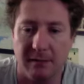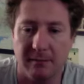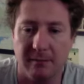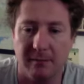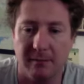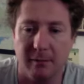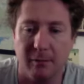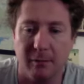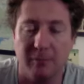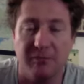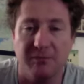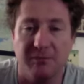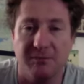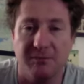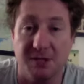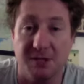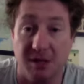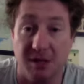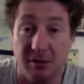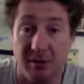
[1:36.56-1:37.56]
old
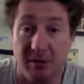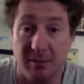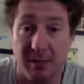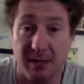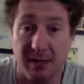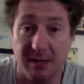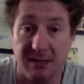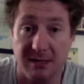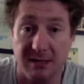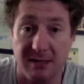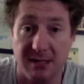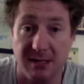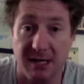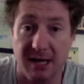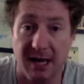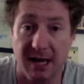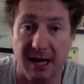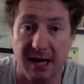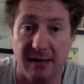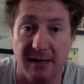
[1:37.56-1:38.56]
sherry butts that they
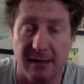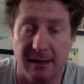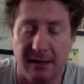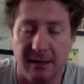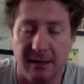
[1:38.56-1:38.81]
had,